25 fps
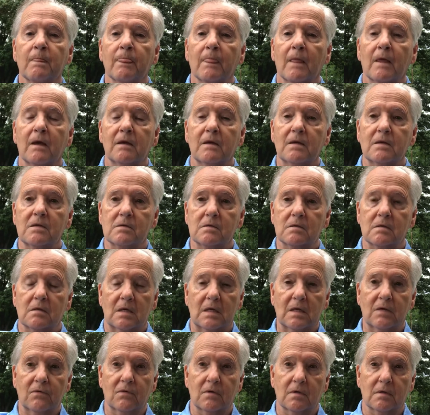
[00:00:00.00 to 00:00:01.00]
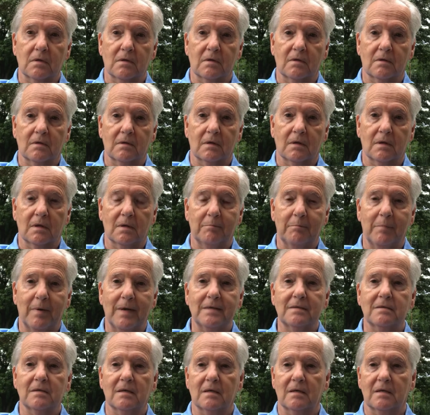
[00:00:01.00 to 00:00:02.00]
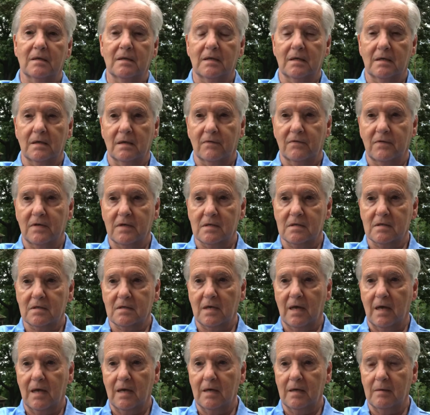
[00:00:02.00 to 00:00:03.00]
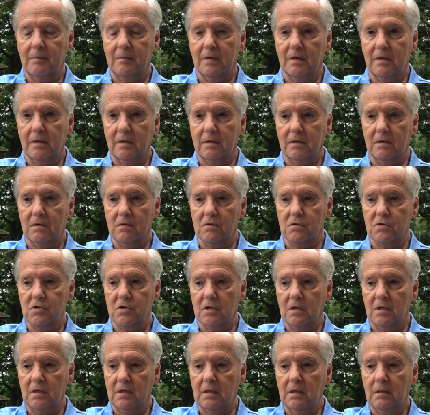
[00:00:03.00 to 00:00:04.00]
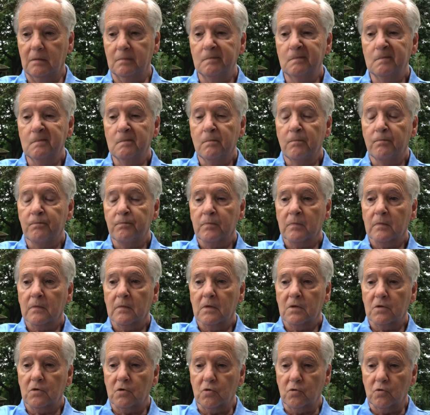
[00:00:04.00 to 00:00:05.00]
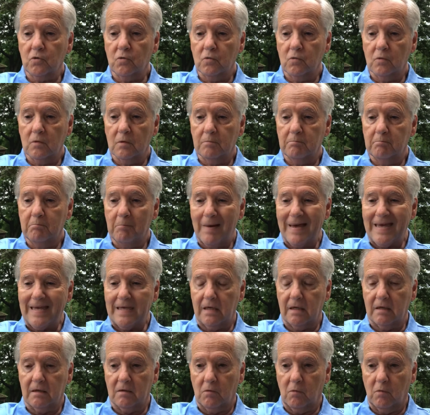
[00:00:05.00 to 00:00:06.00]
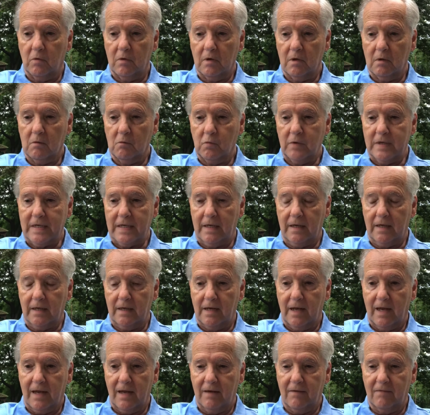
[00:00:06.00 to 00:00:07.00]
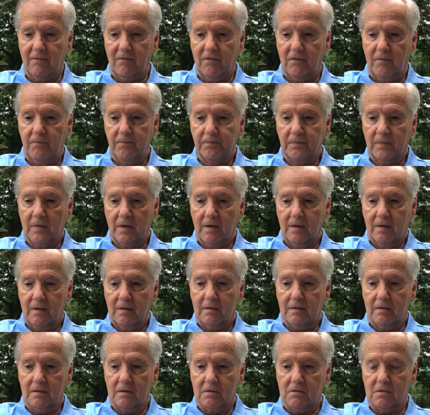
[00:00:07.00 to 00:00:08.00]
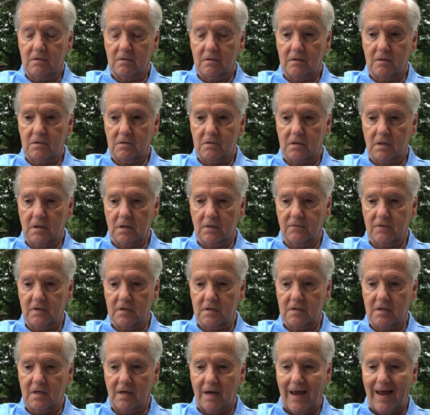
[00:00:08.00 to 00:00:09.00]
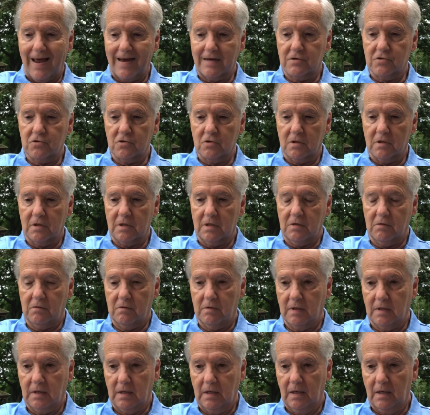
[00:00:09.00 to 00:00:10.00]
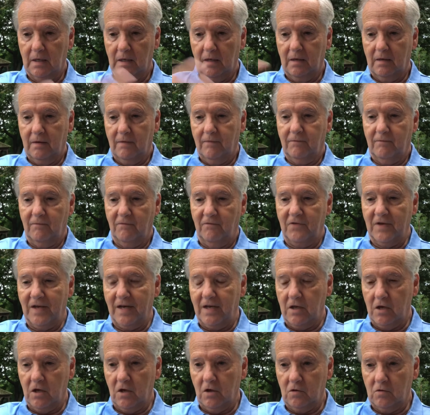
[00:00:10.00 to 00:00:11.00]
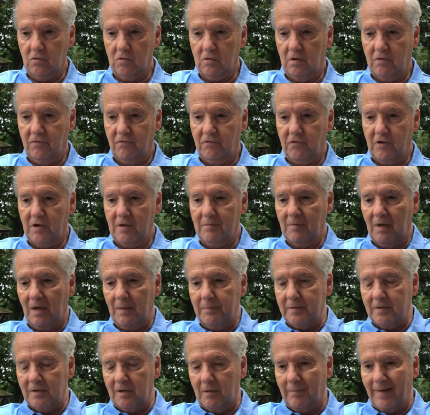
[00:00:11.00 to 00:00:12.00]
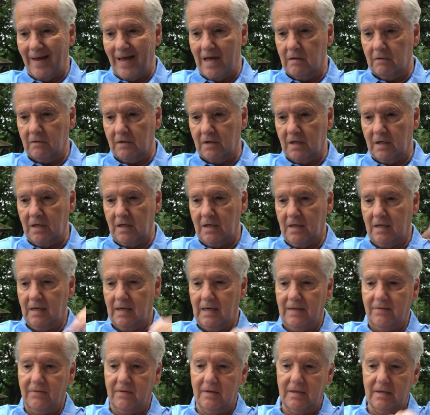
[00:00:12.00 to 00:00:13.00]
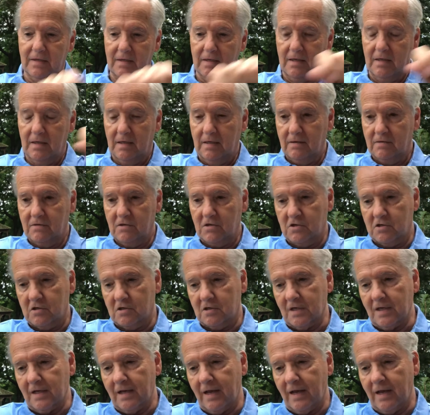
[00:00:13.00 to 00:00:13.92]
he's given abundantly of his time and energy to make it where we can have the service actually videoed from up in the balcony and then sent